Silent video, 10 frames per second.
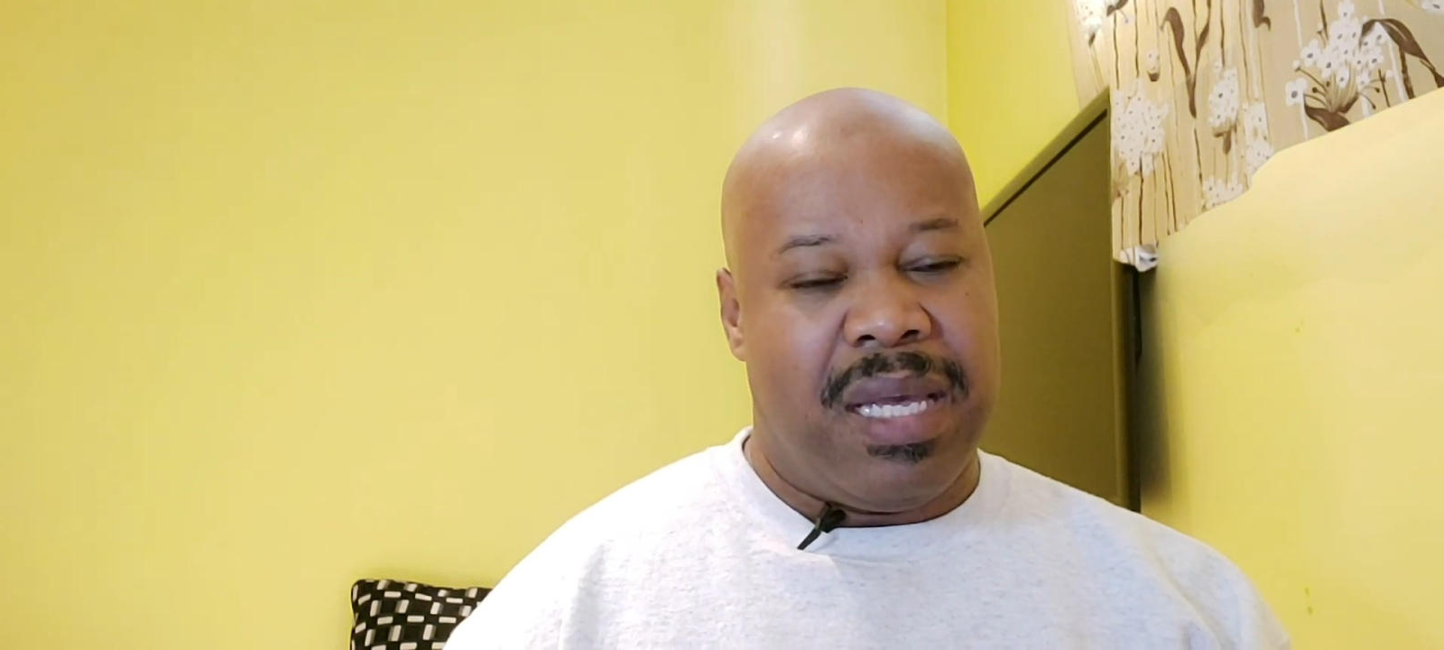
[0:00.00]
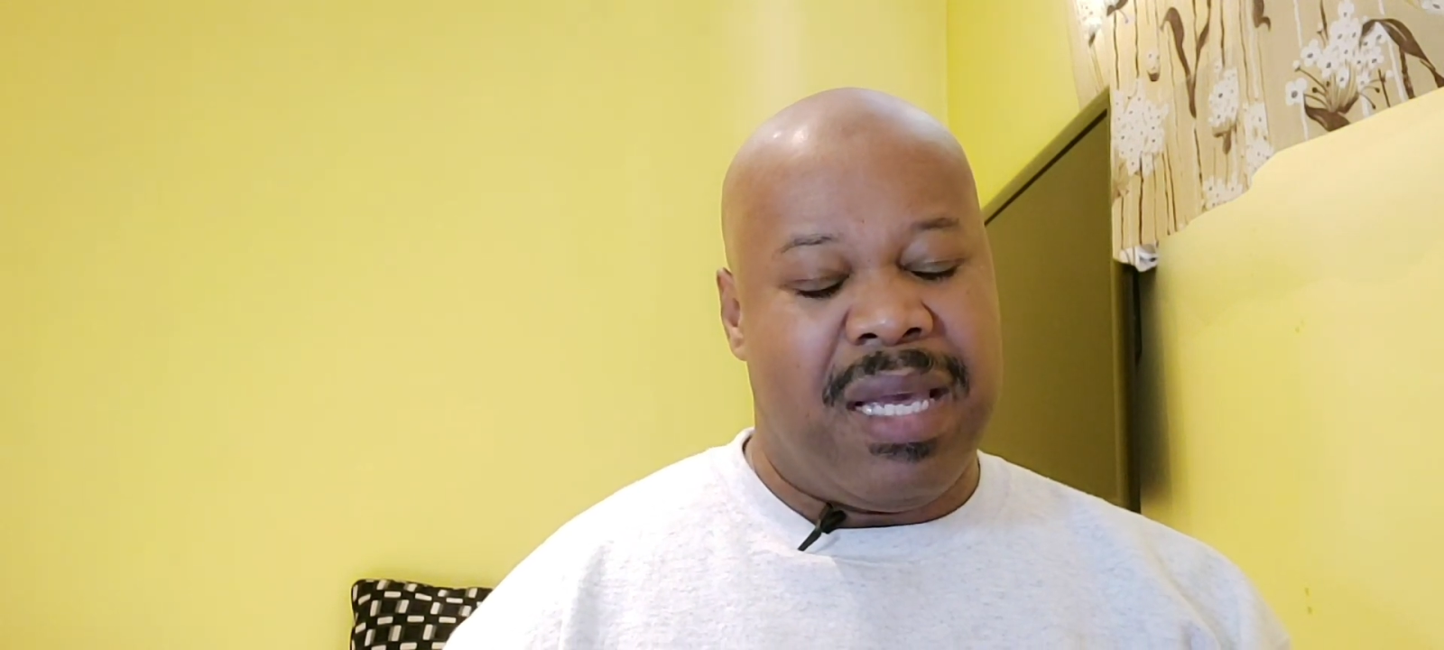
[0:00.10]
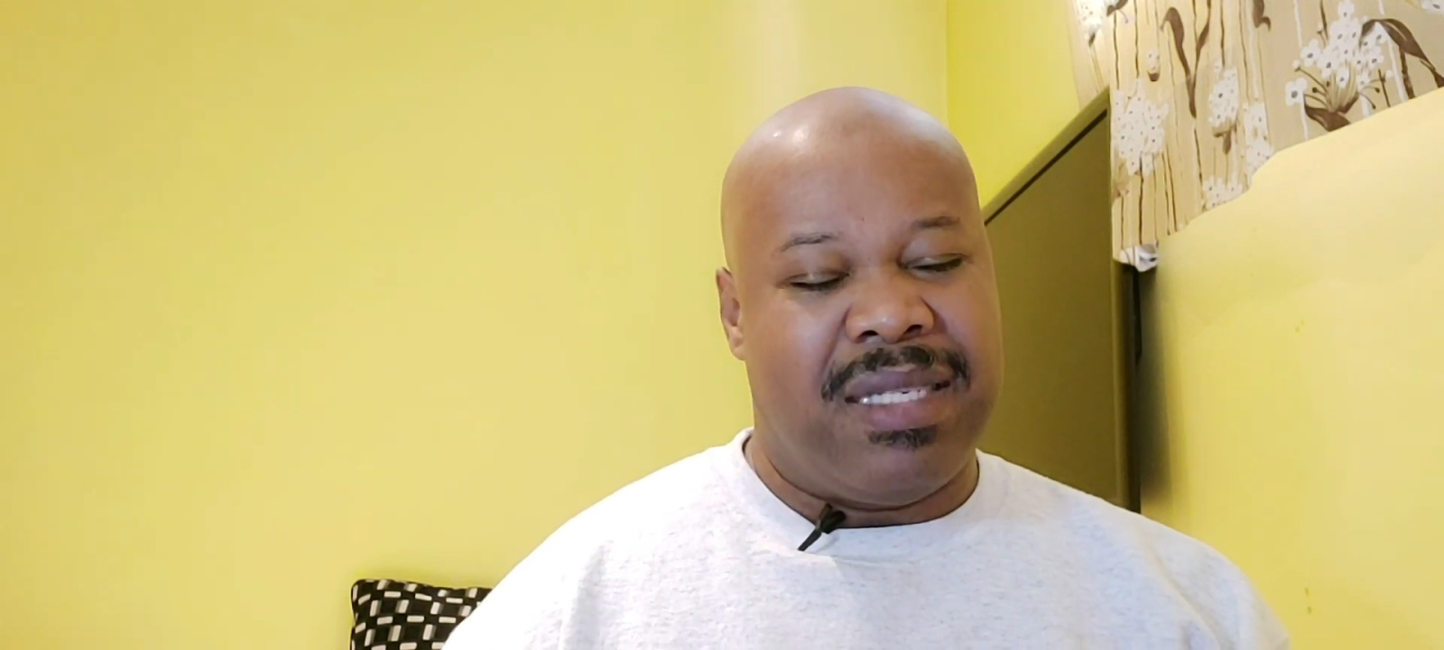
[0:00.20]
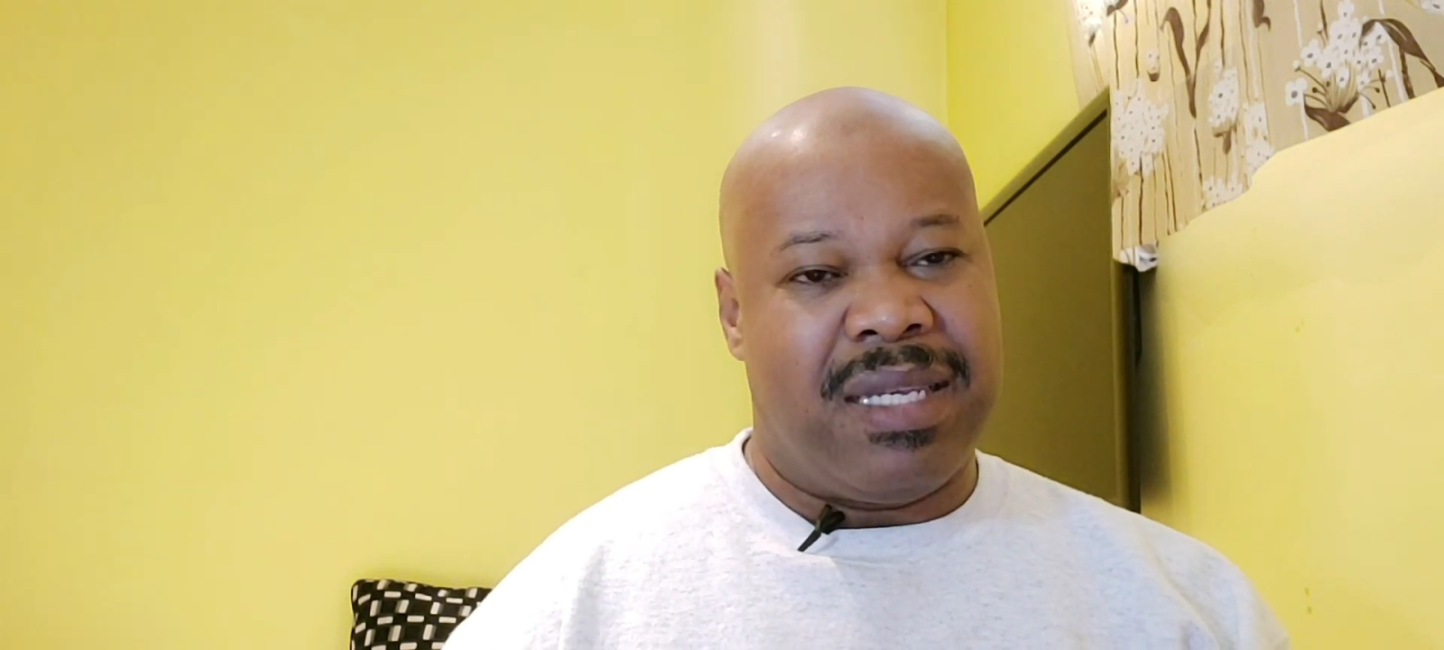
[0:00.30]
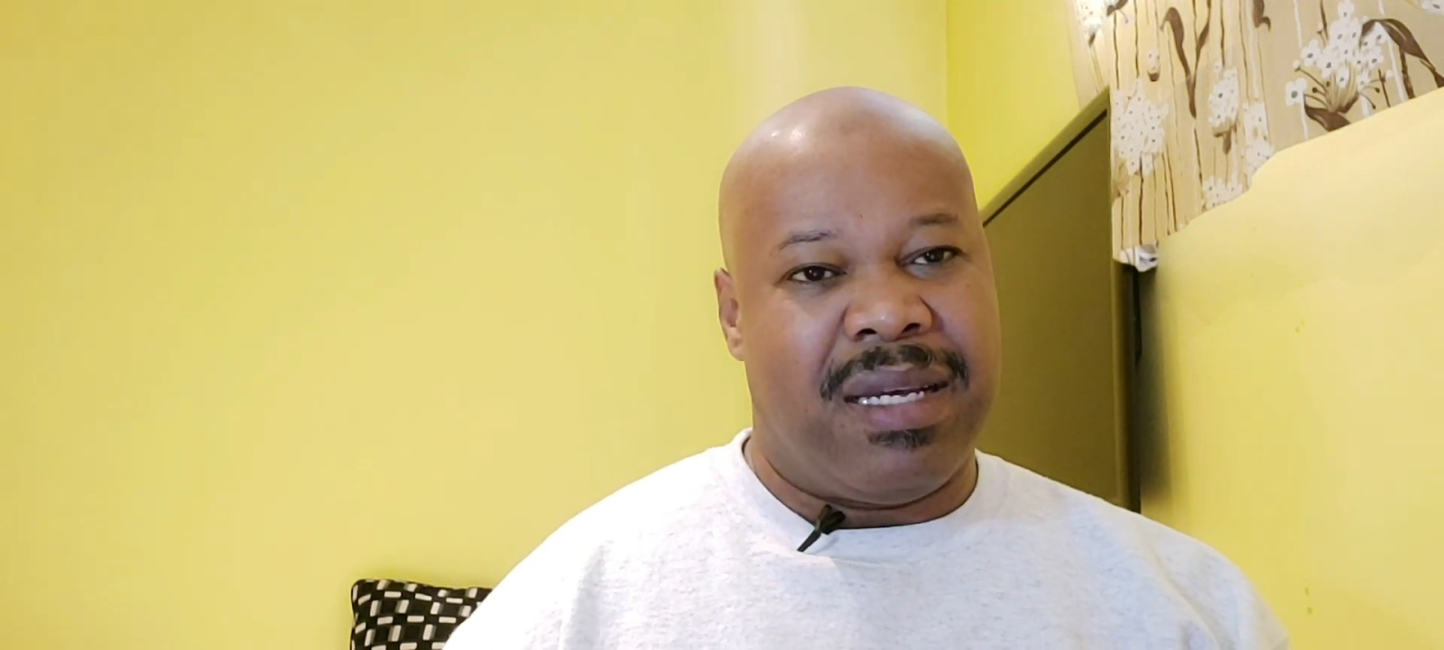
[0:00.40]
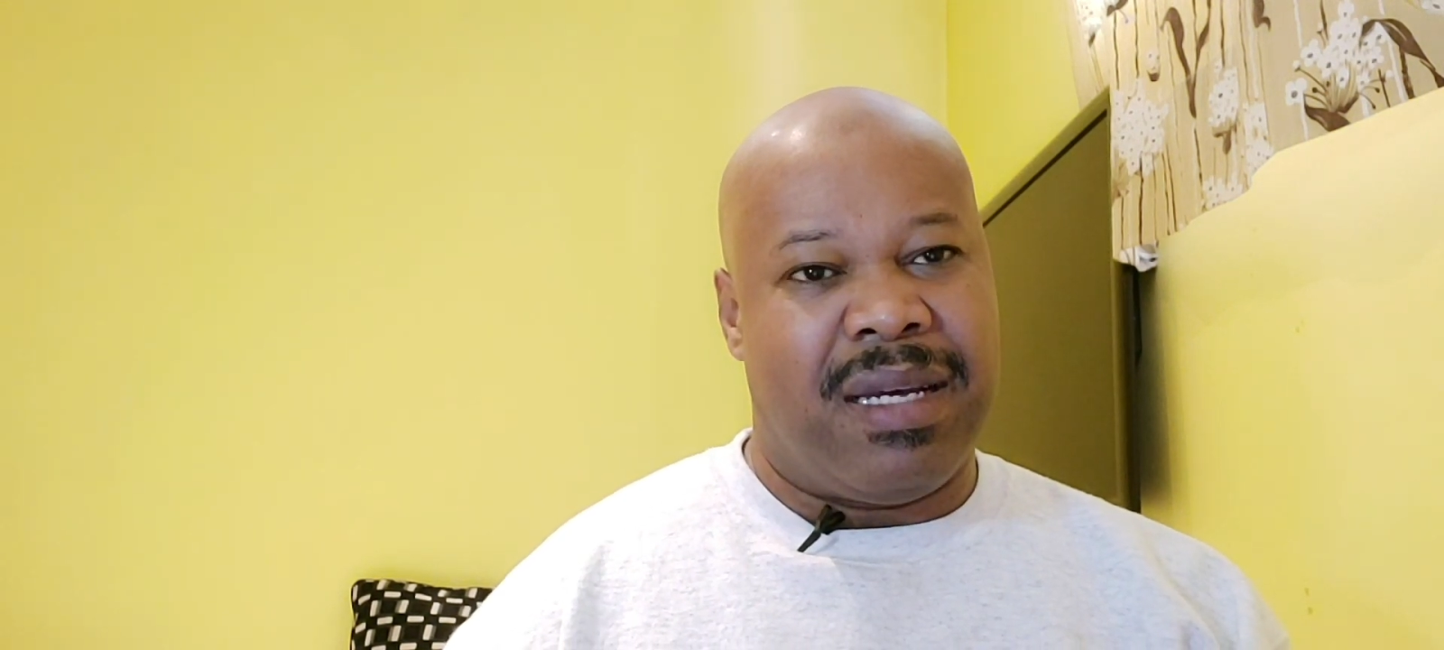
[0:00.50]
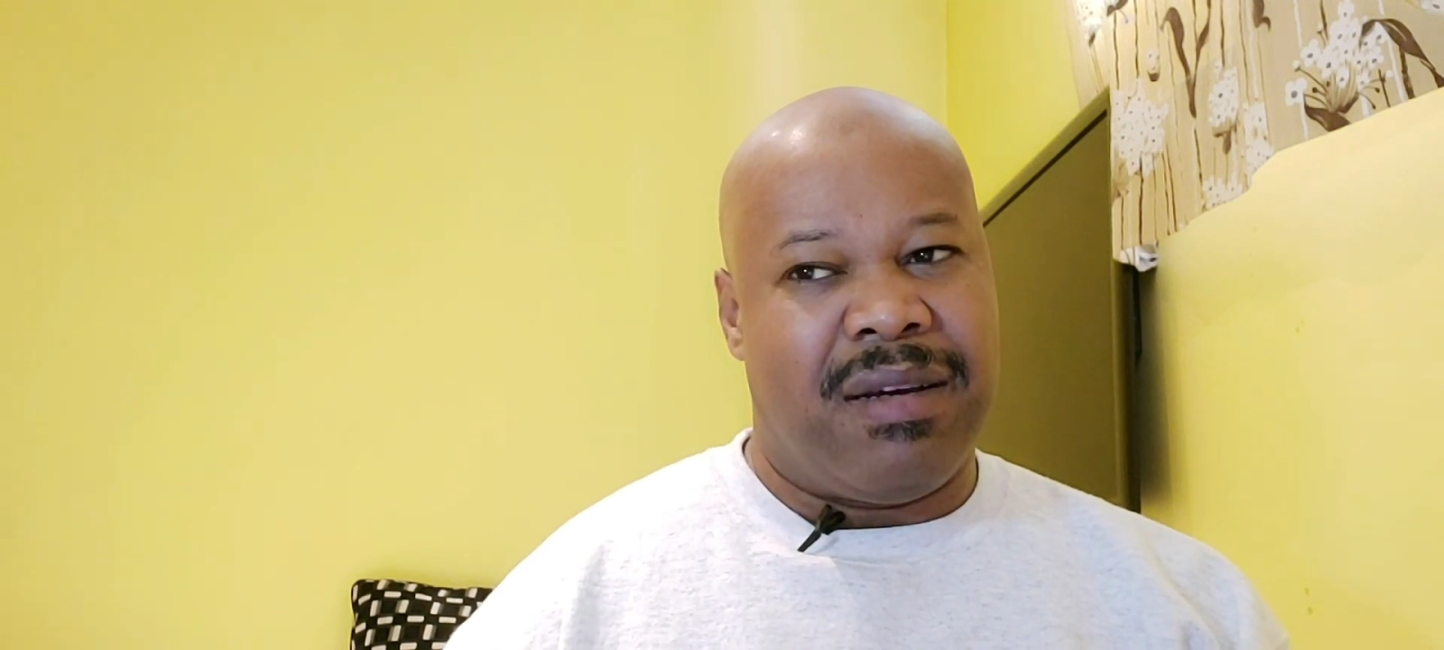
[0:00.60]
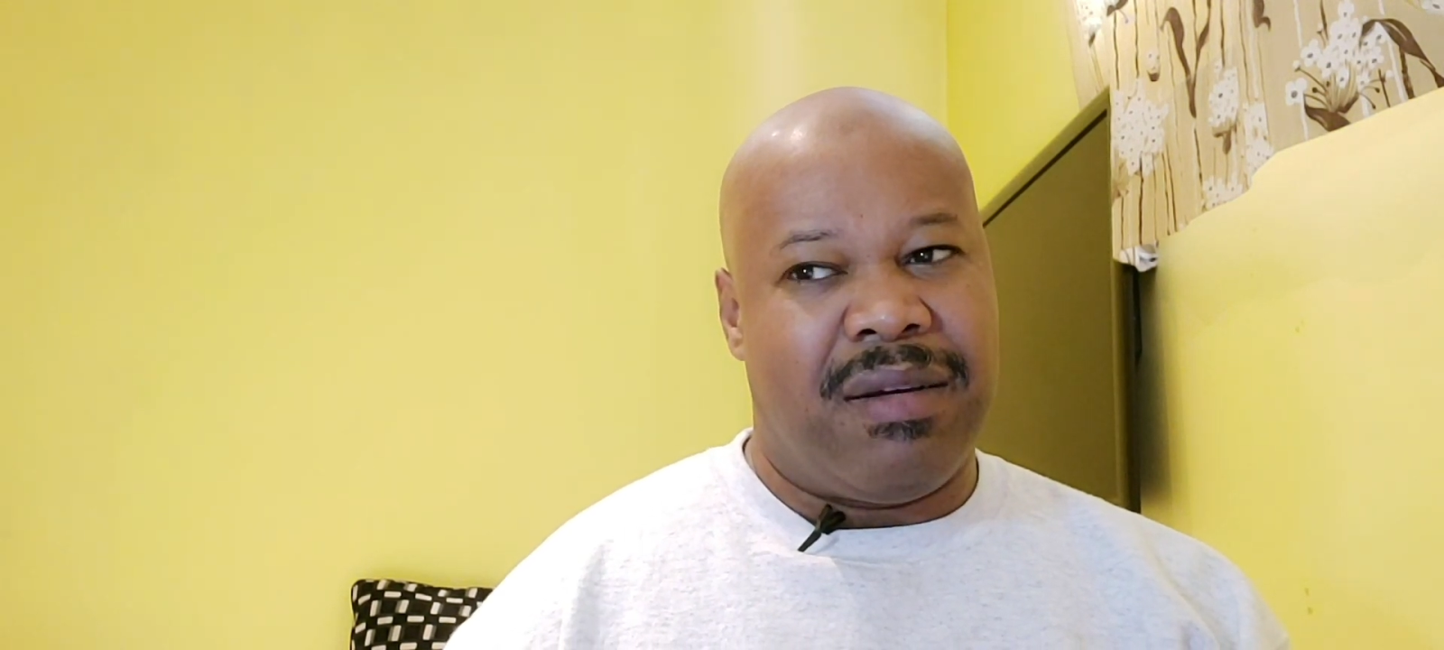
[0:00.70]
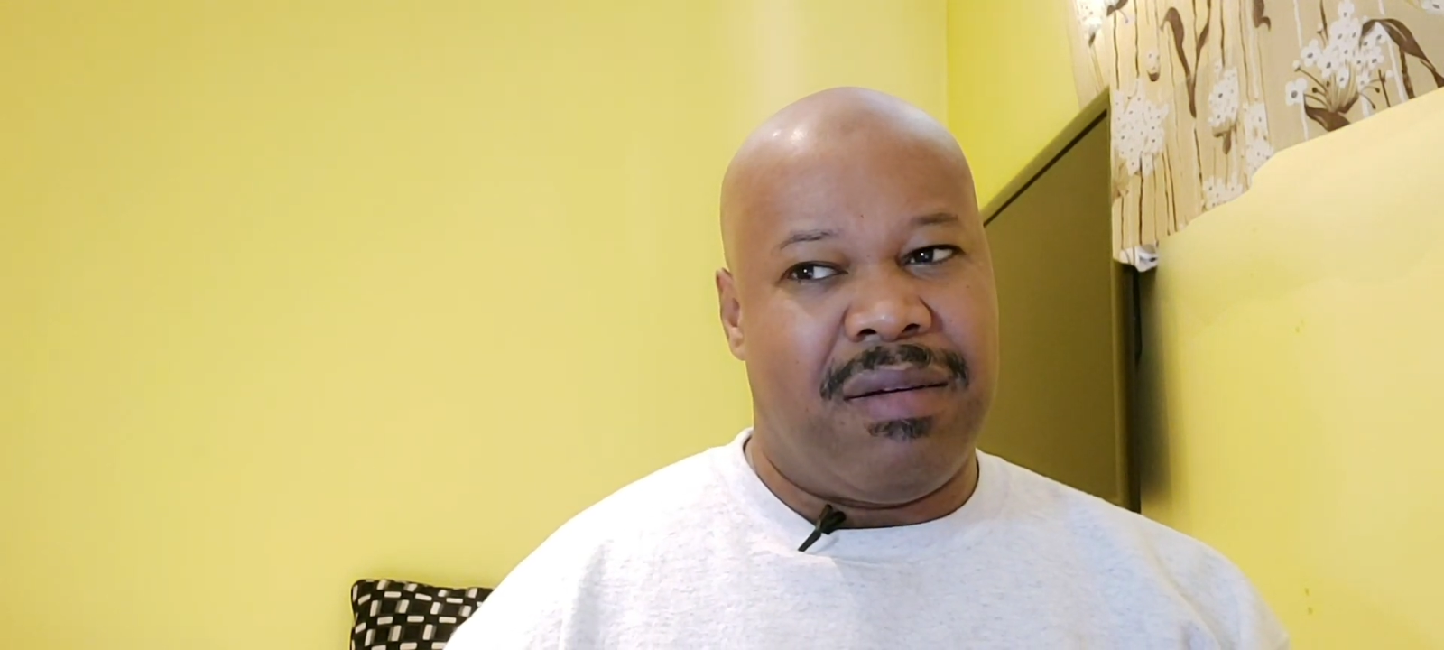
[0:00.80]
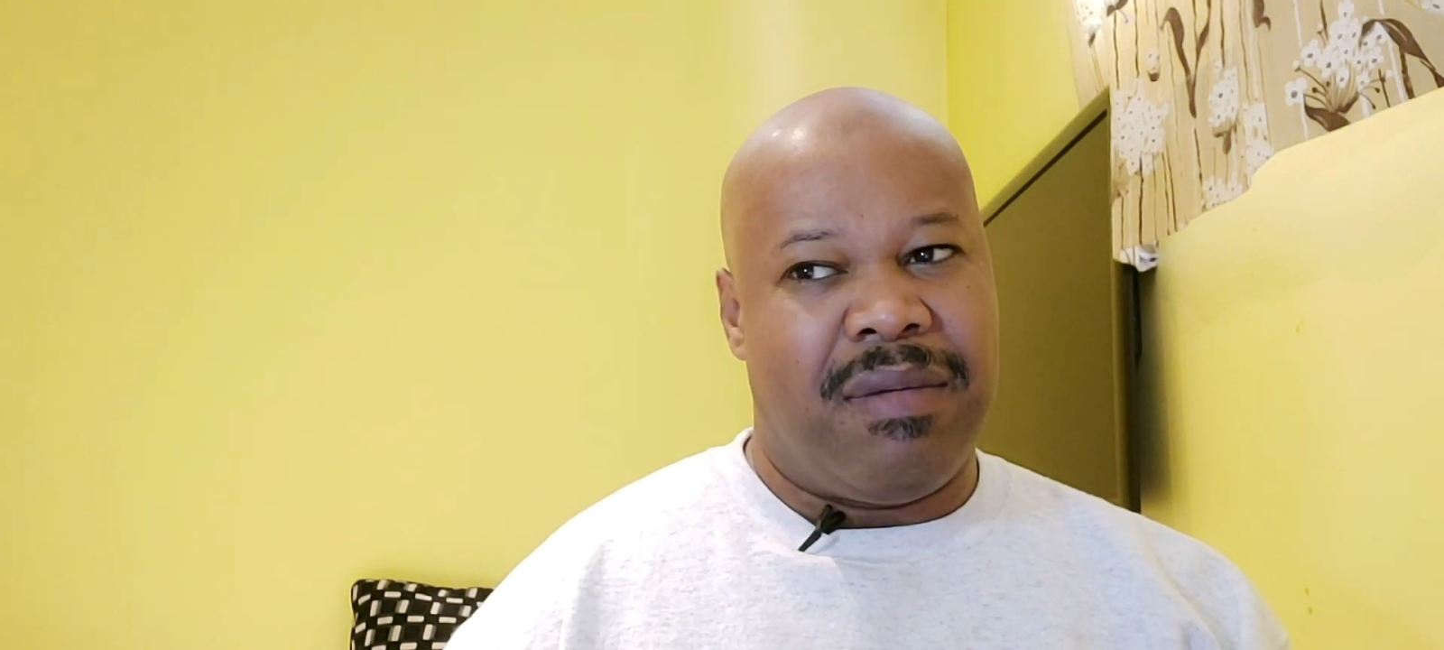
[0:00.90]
is a